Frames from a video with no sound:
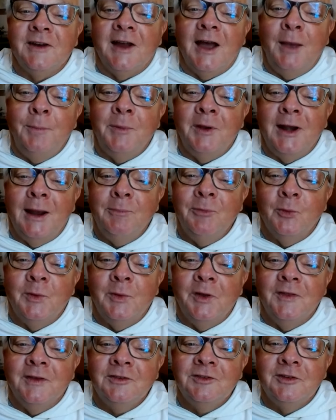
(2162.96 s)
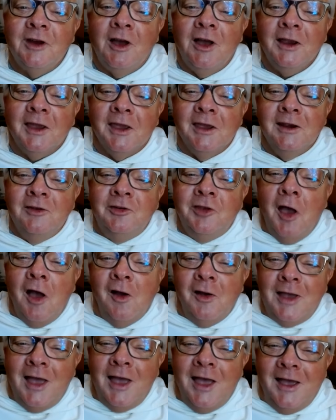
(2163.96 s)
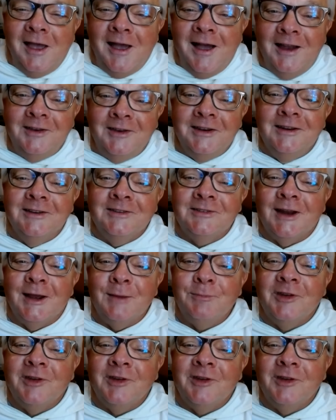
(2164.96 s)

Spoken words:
stop, and I'm the one that's talking, so I need to